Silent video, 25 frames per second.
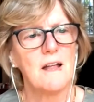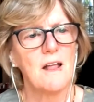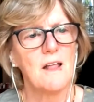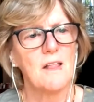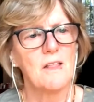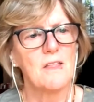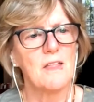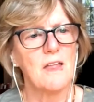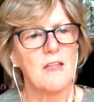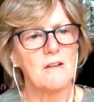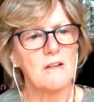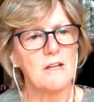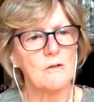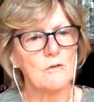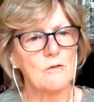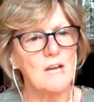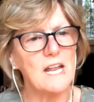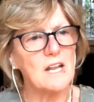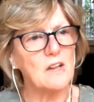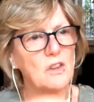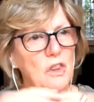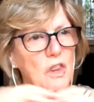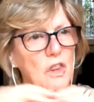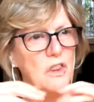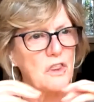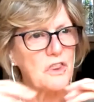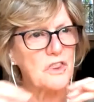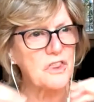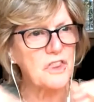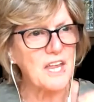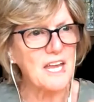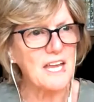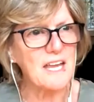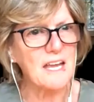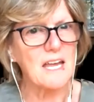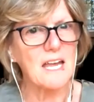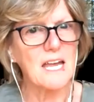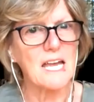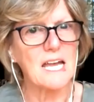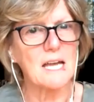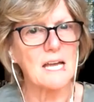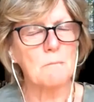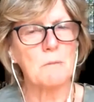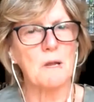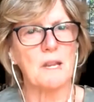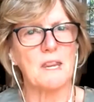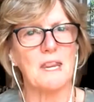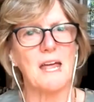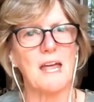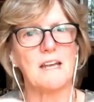So you need the thinking,
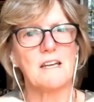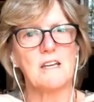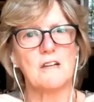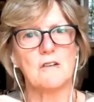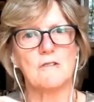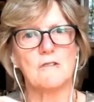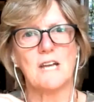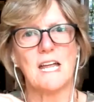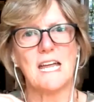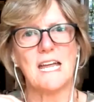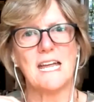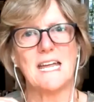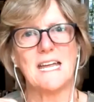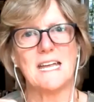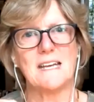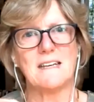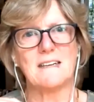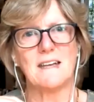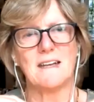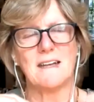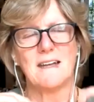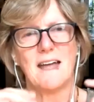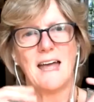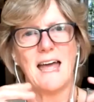but then you need